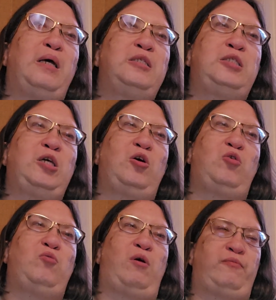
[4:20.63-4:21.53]

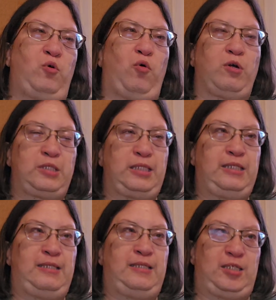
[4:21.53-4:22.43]
So, of course,
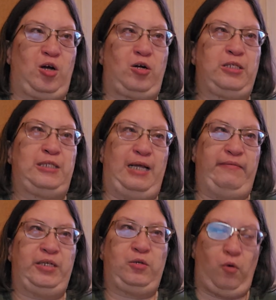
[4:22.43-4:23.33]
it stars
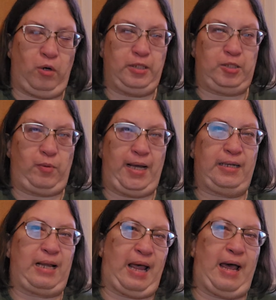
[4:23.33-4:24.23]
David
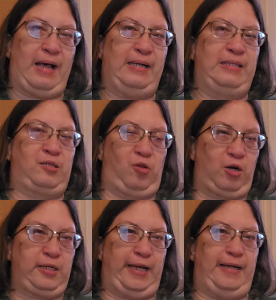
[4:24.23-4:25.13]
Corenswet as
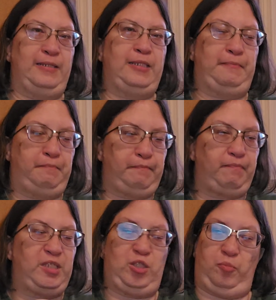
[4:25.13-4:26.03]
Clark Kent,
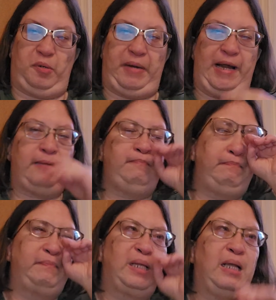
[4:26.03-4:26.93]
Superman,
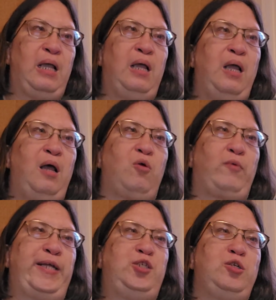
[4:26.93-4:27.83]

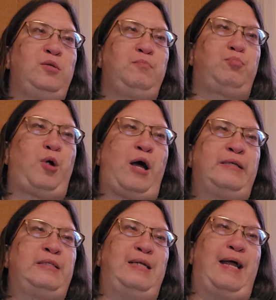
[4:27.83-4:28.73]
Rachel
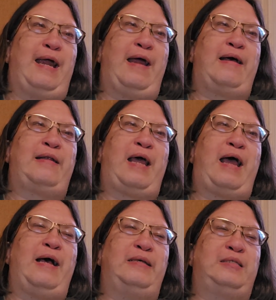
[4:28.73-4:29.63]
Brosnahan
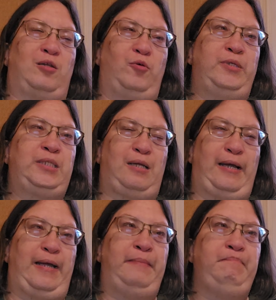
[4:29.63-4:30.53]
as Lois
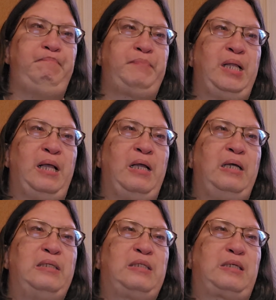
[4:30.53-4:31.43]
Lane,
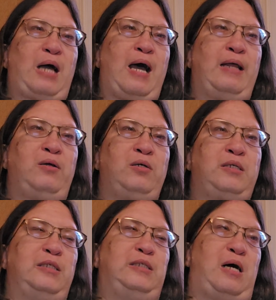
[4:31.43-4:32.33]
Skylar
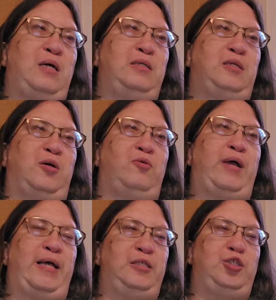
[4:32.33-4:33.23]
Gazondo
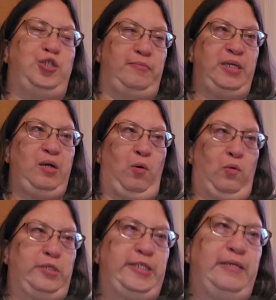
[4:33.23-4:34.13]
as Jimmy
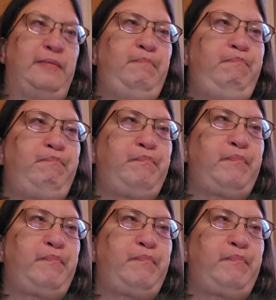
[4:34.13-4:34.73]
Olsen,